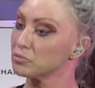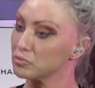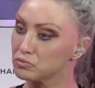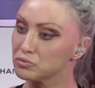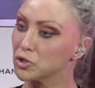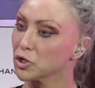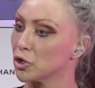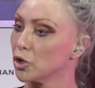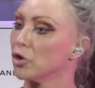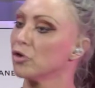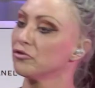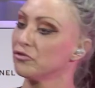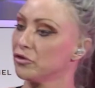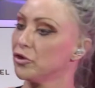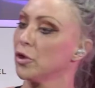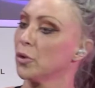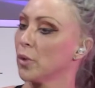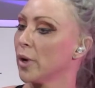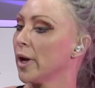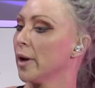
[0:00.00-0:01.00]
The girls
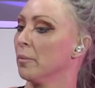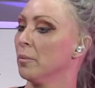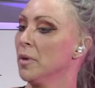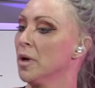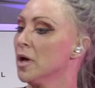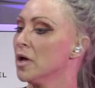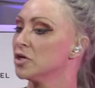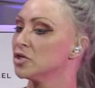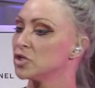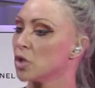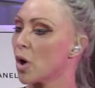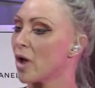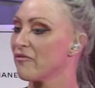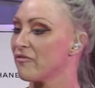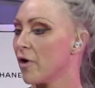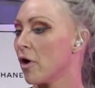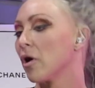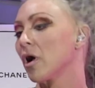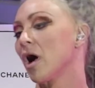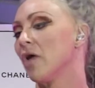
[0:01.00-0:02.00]
knew him, so I
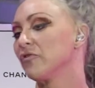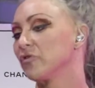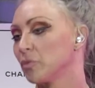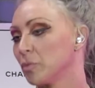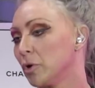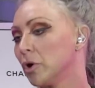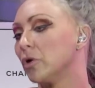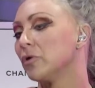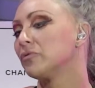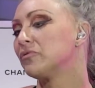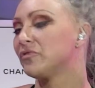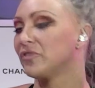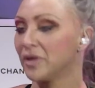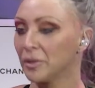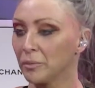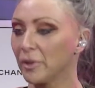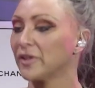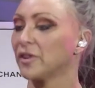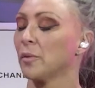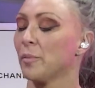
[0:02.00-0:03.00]
felt comfortable. It seemed
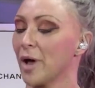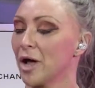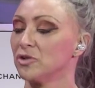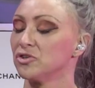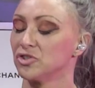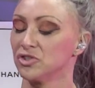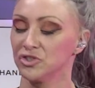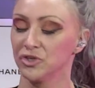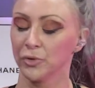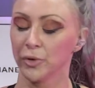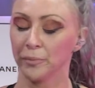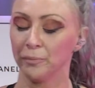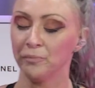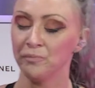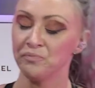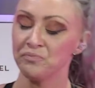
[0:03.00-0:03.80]
like the bouncers knew him.